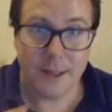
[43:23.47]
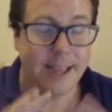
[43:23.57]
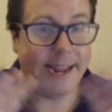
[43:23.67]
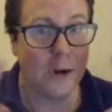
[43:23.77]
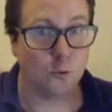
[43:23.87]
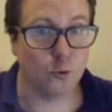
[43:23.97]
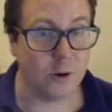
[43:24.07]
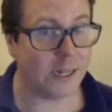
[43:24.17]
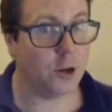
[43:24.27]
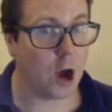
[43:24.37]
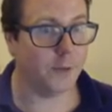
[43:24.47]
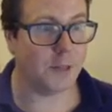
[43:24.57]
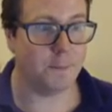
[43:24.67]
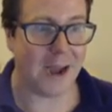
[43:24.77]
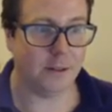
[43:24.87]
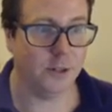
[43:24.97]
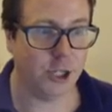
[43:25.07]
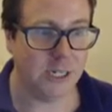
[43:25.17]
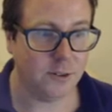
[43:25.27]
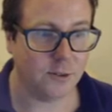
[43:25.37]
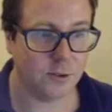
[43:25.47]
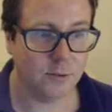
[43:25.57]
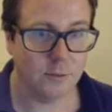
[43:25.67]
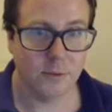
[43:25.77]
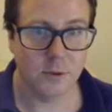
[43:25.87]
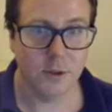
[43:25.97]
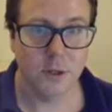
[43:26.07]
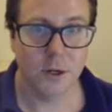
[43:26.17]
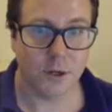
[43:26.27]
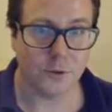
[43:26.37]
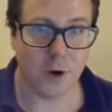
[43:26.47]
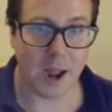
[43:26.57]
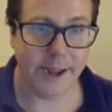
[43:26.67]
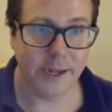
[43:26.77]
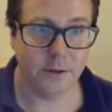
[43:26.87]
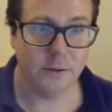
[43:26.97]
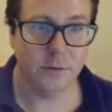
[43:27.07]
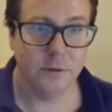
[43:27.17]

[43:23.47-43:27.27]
They get written off the balance sheets, right?